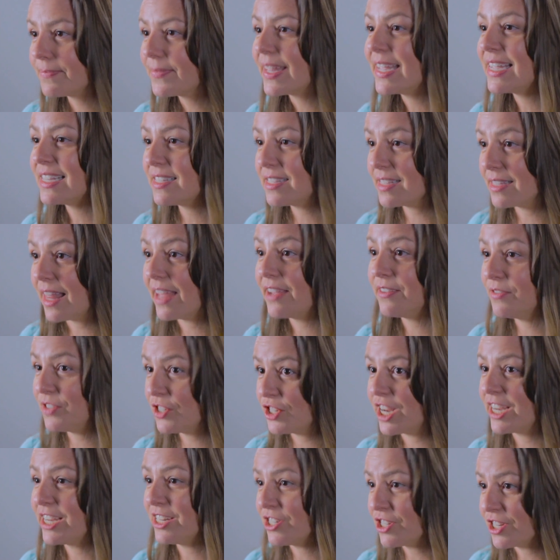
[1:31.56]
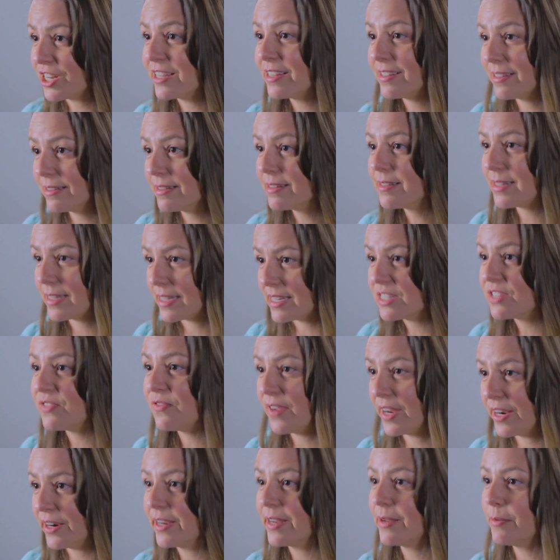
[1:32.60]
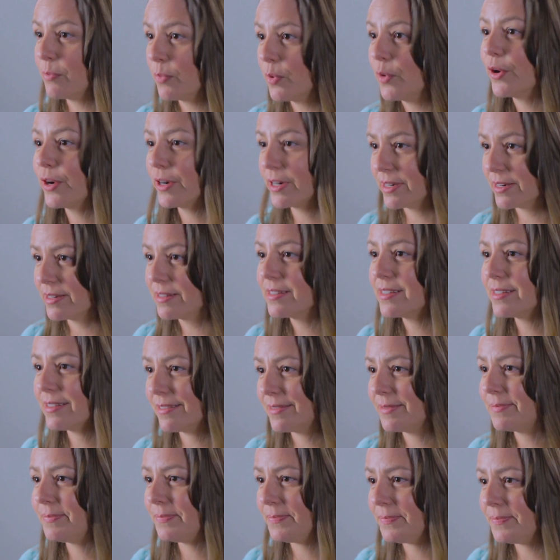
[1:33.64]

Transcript: it's life-changing. It's very important.